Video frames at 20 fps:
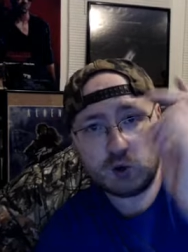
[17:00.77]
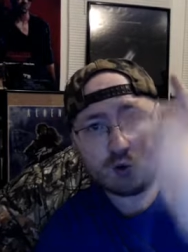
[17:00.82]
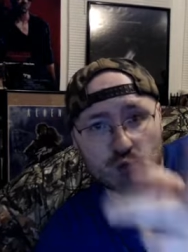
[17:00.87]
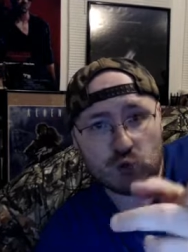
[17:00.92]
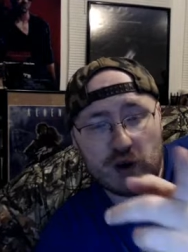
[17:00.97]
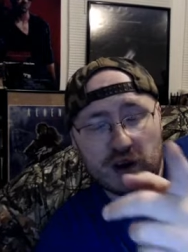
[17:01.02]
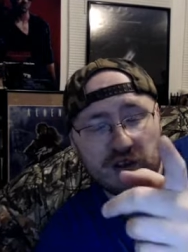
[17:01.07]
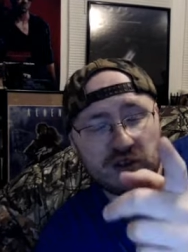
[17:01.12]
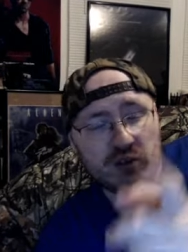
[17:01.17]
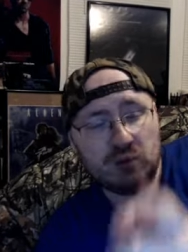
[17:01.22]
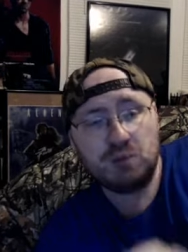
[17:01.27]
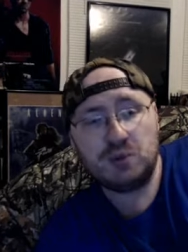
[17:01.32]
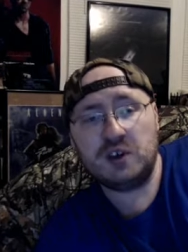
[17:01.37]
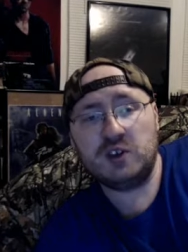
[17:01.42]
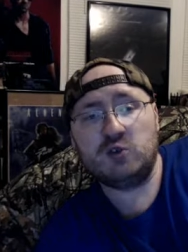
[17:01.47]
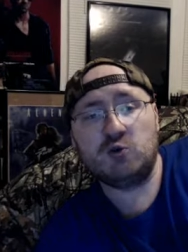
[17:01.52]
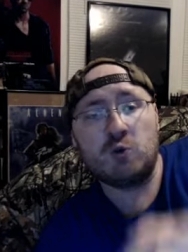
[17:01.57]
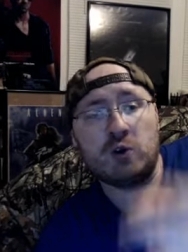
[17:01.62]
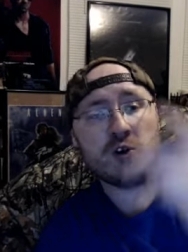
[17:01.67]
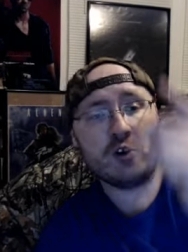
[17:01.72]
Rest in peace,
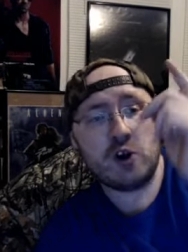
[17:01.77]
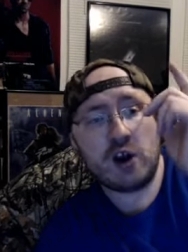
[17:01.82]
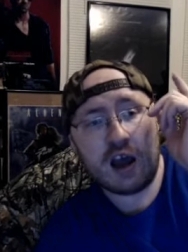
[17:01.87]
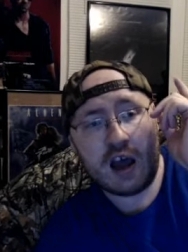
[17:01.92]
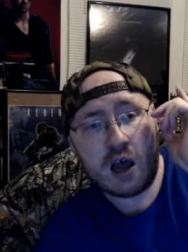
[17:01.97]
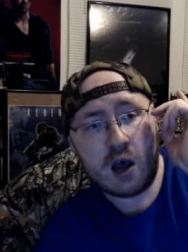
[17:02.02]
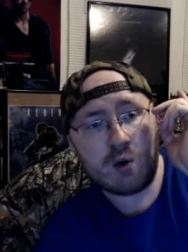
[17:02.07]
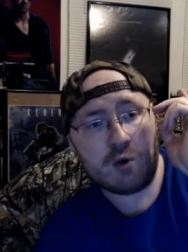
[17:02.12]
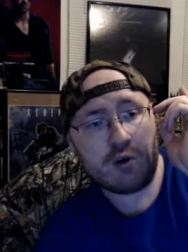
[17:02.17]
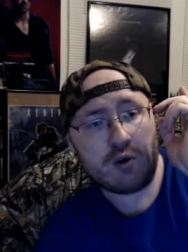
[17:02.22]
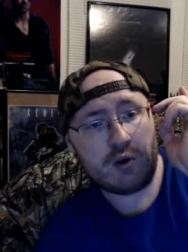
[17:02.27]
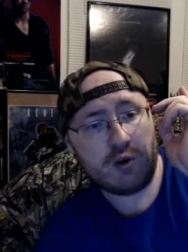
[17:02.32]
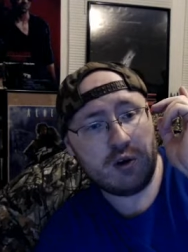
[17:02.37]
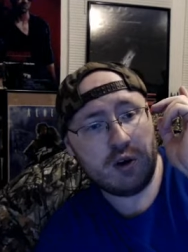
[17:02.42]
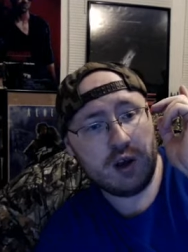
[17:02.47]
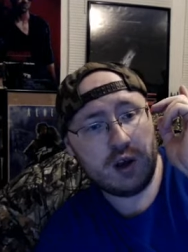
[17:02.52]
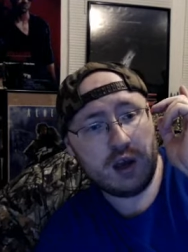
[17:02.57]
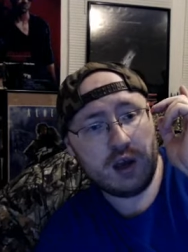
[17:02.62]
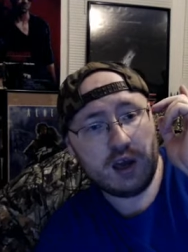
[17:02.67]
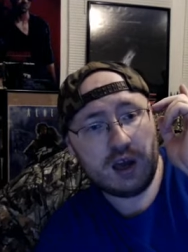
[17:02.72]
Rutger Hauer.
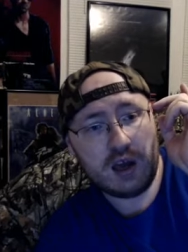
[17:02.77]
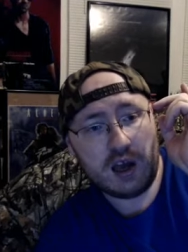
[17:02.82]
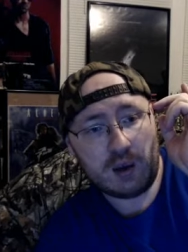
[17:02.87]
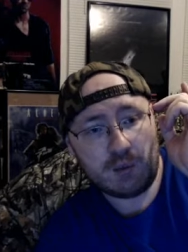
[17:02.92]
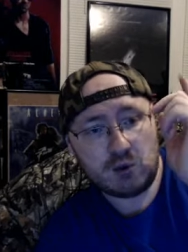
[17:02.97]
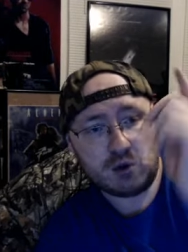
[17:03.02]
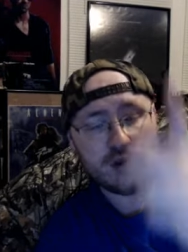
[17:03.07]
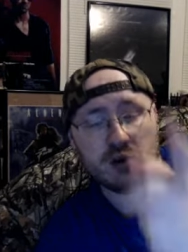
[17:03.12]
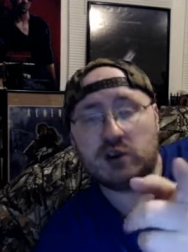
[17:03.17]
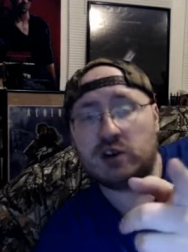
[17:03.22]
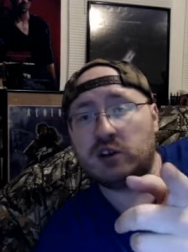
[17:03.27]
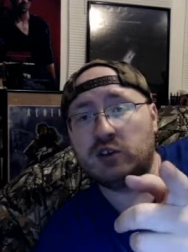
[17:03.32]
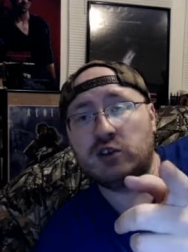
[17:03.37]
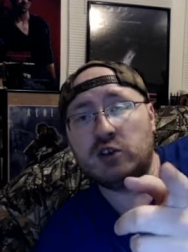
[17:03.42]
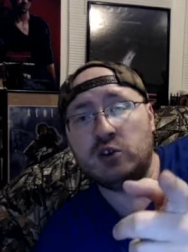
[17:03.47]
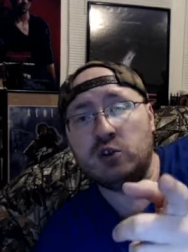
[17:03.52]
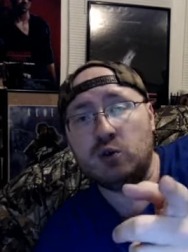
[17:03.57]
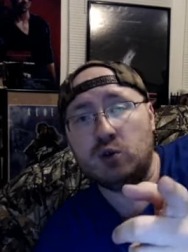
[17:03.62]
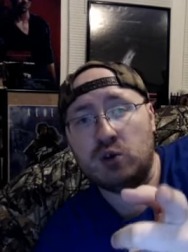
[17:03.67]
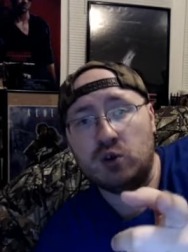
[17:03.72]
I'm going to
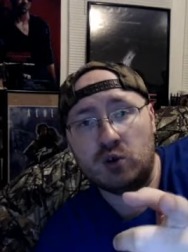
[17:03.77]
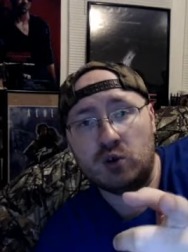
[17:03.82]
continue a little